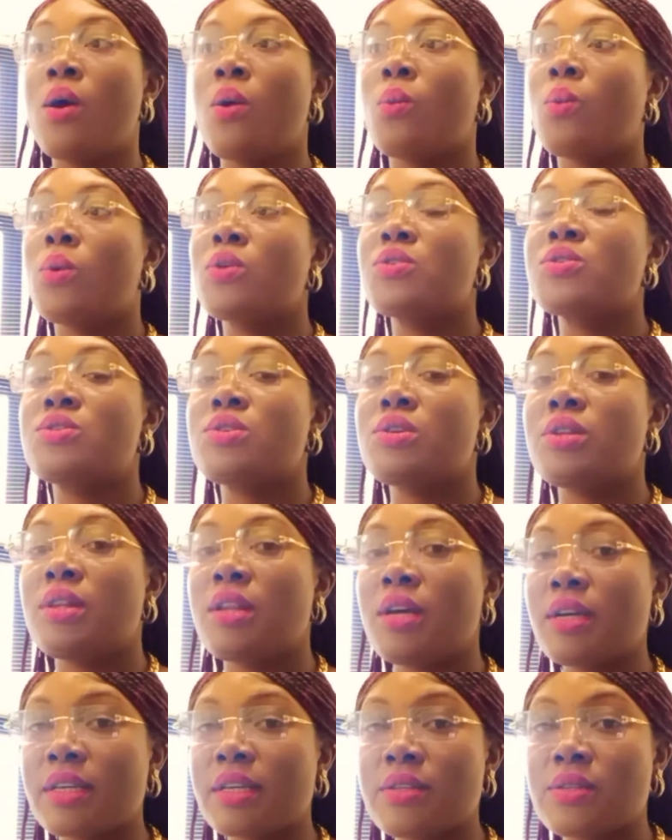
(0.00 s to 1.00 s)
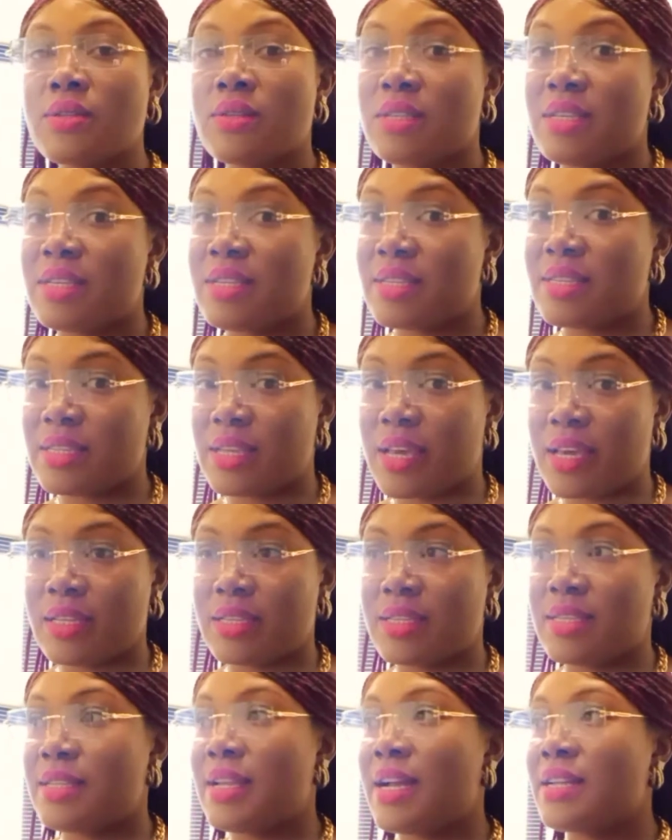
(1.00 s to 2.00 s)
once you log into these
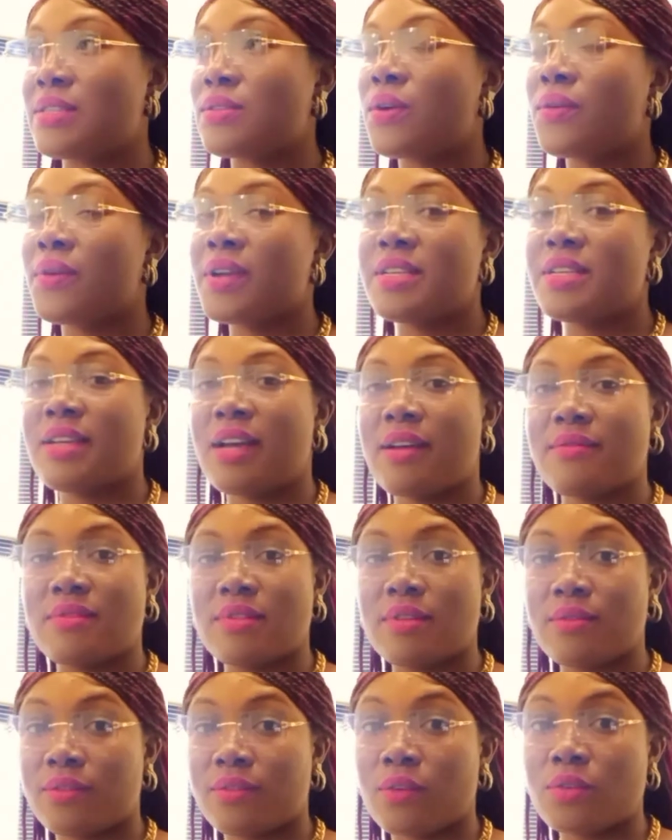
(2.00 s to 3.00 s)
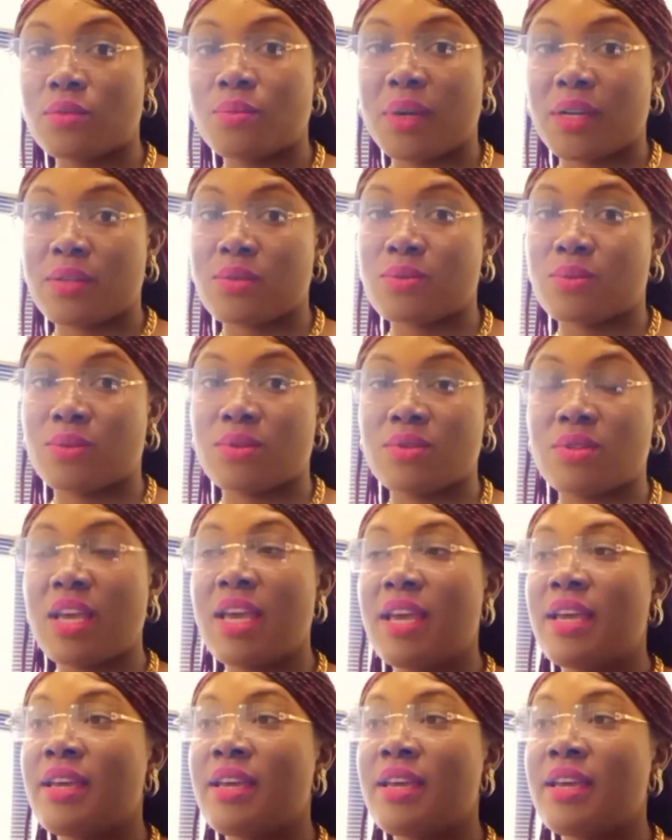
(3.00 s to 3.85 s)
sites that already have default passwords,